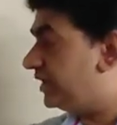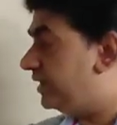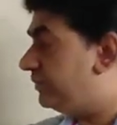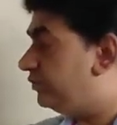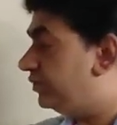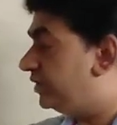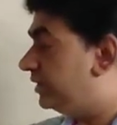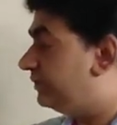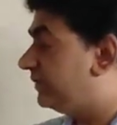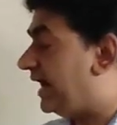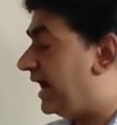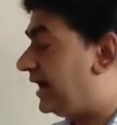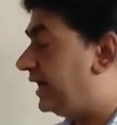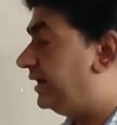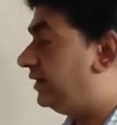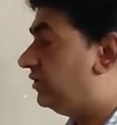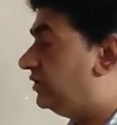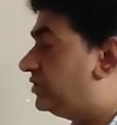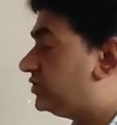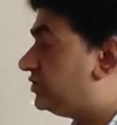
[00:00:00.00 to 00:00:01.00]
can put a
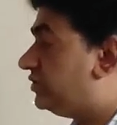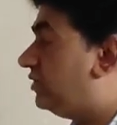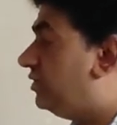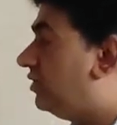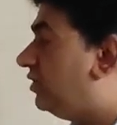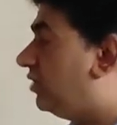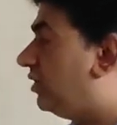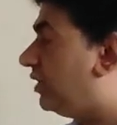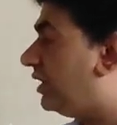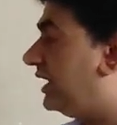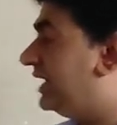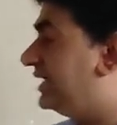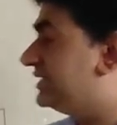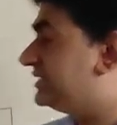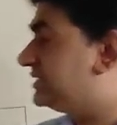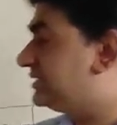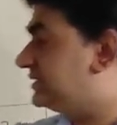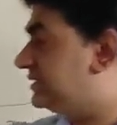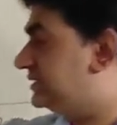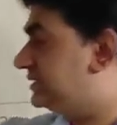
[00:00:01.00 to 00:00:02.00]
bracket also, or
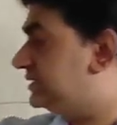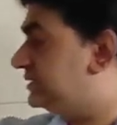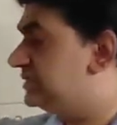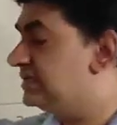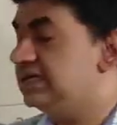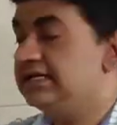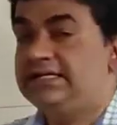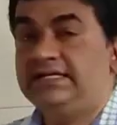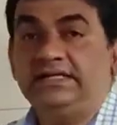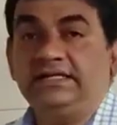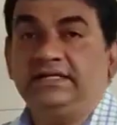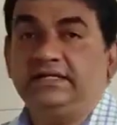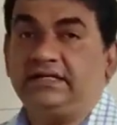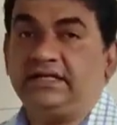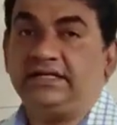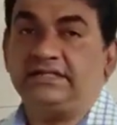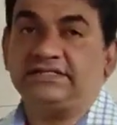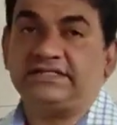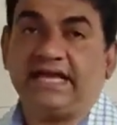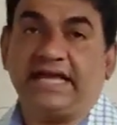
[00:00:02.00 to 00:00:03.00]
less
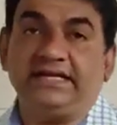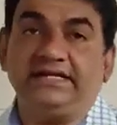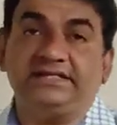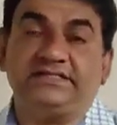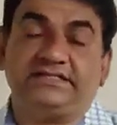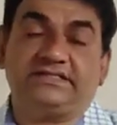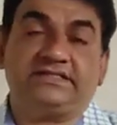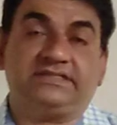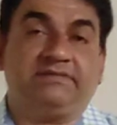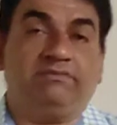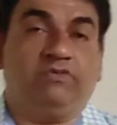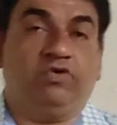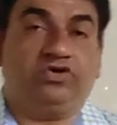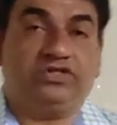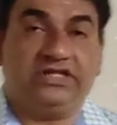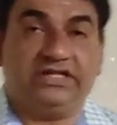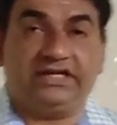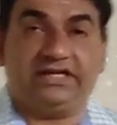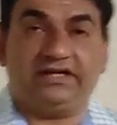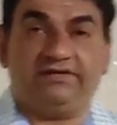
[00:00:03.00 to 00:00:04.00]
ka sign is more
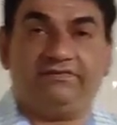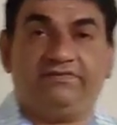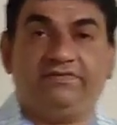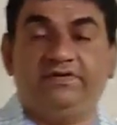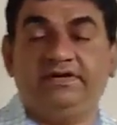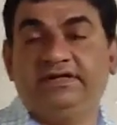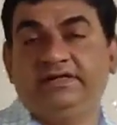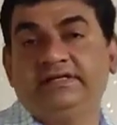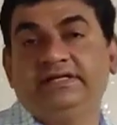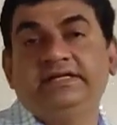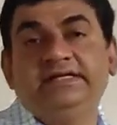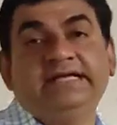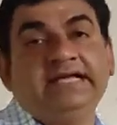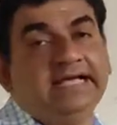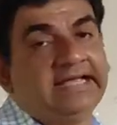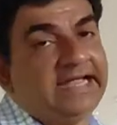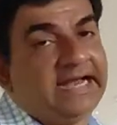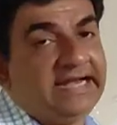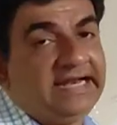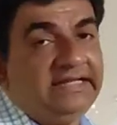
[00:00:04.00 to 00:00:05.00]
than enough.
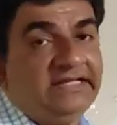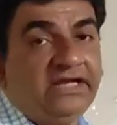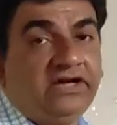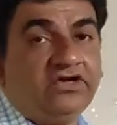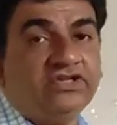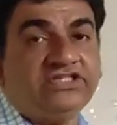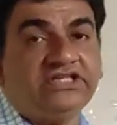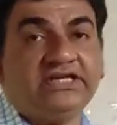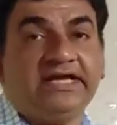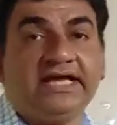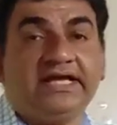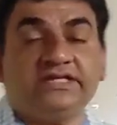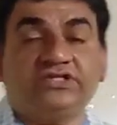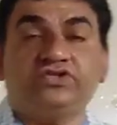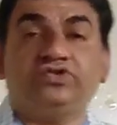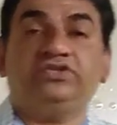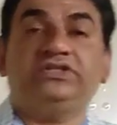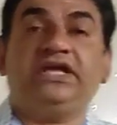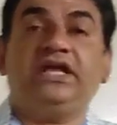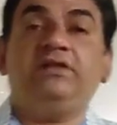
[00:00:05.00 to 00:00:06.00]
Getting the logic, guys?
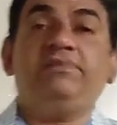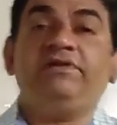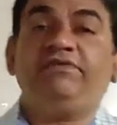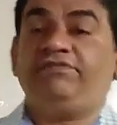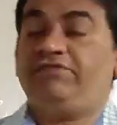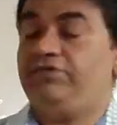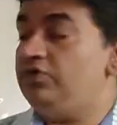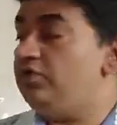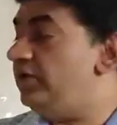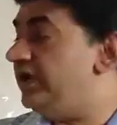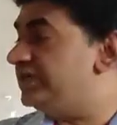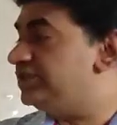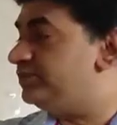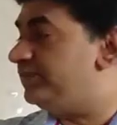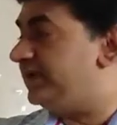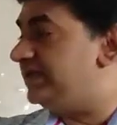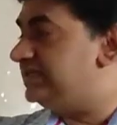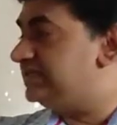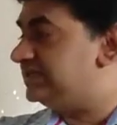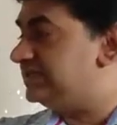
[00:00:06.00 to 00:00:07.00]
So there will be few
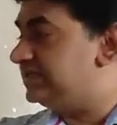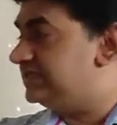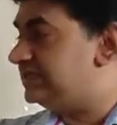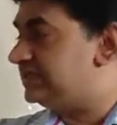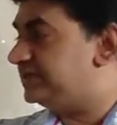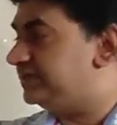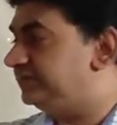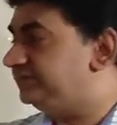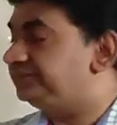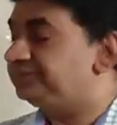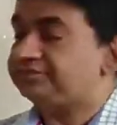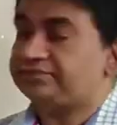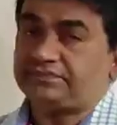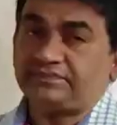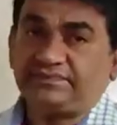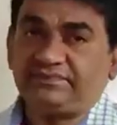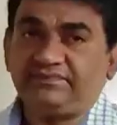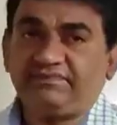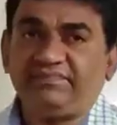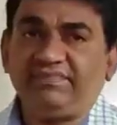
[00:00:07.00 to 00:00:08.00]
expenses
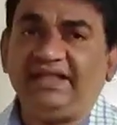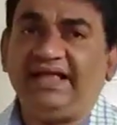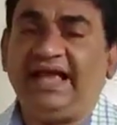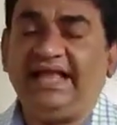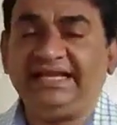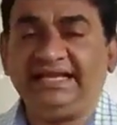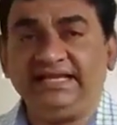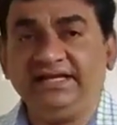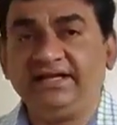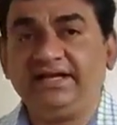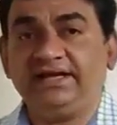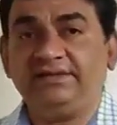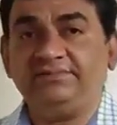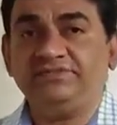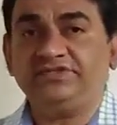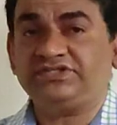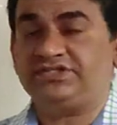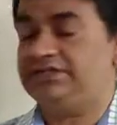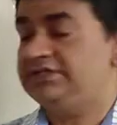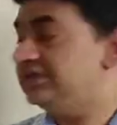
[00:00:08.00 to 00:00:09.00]
and
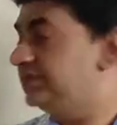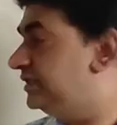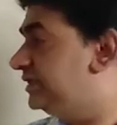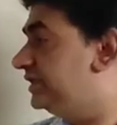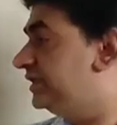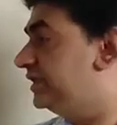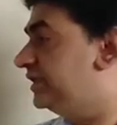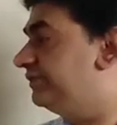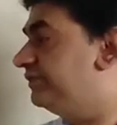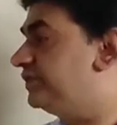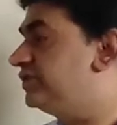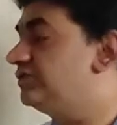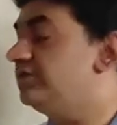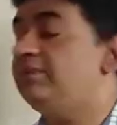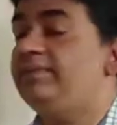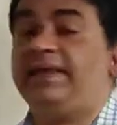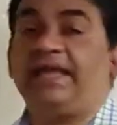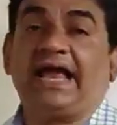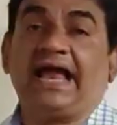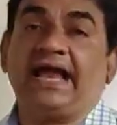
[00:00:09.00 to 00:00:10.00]
incomes which will
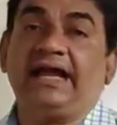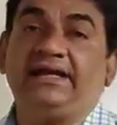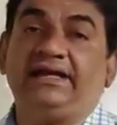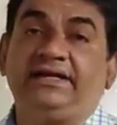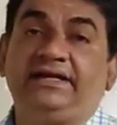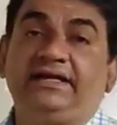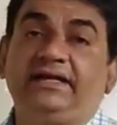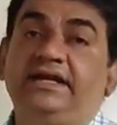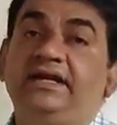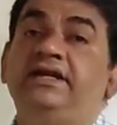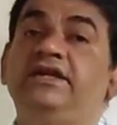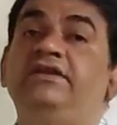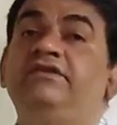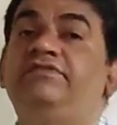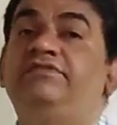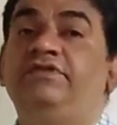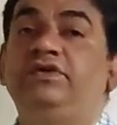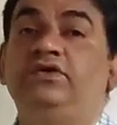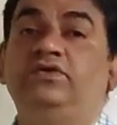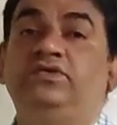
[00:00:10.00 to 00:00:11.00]
be added,
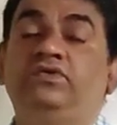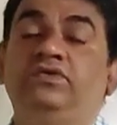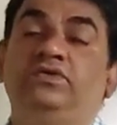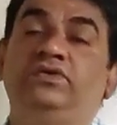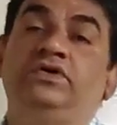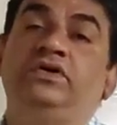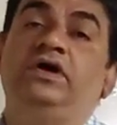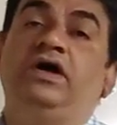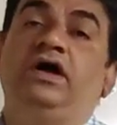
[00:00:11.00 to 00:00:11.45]
few